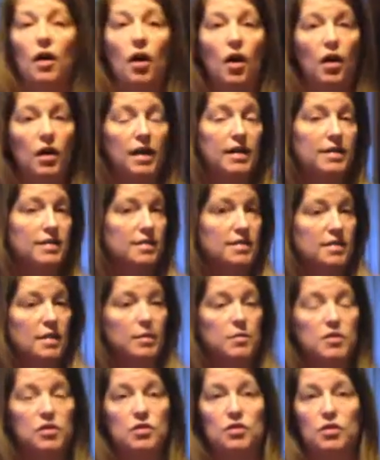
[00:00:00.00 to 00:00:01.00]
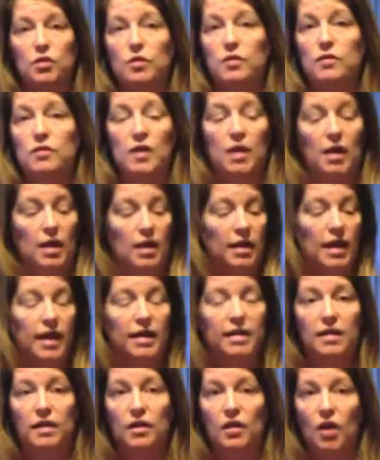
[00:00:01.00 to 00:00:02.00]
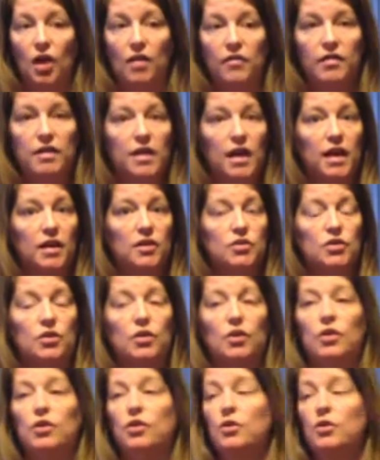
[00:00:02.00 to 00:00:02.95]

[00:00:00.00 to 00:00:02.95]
all kinds of substitutes like the Agave Nectar.